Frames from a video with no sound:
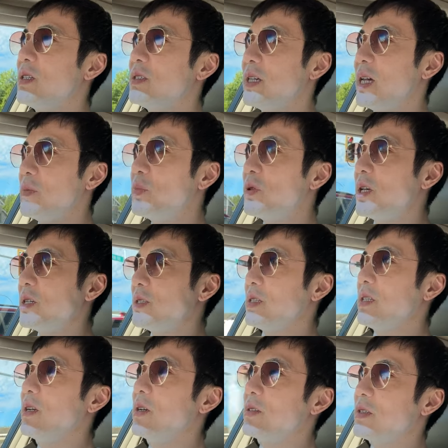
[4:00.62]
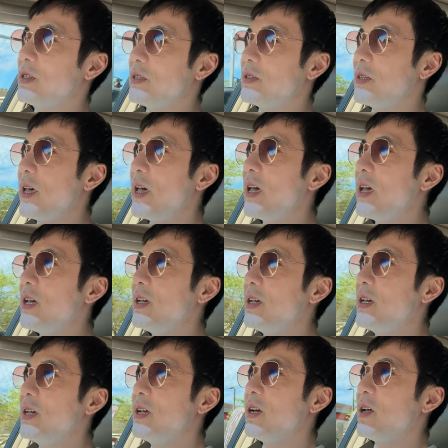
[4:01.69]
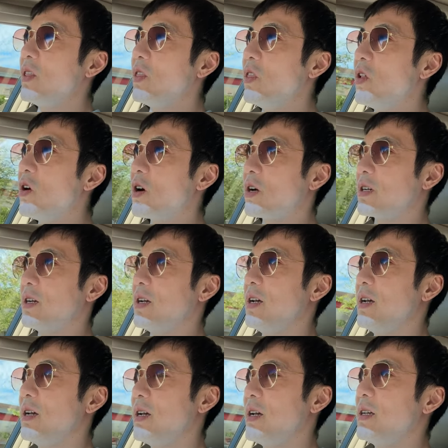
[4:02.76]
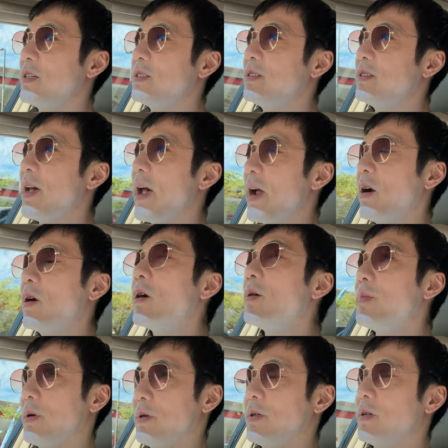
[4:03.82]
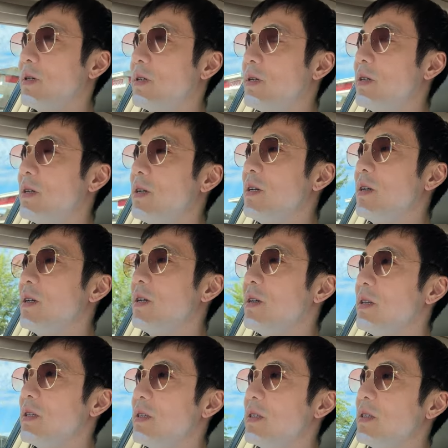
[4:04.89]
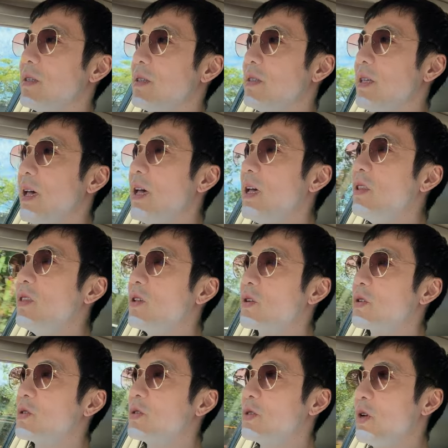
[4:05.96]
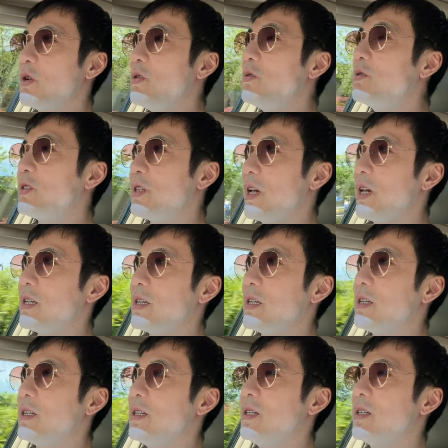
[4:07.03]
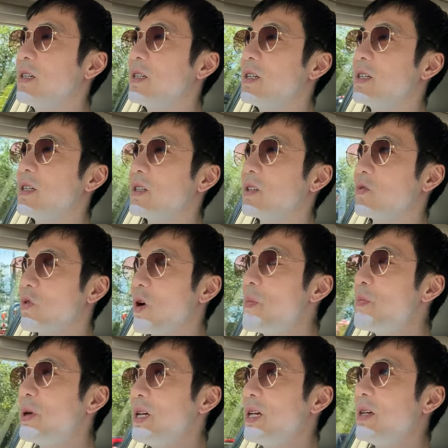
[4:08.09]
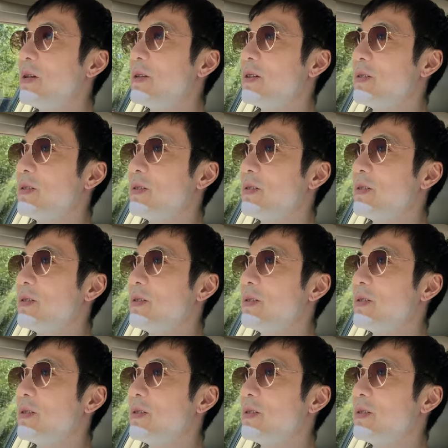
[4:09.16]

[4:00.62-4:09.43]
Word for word: 10 plus years, and they look terrible. They look so jaded, grumpy,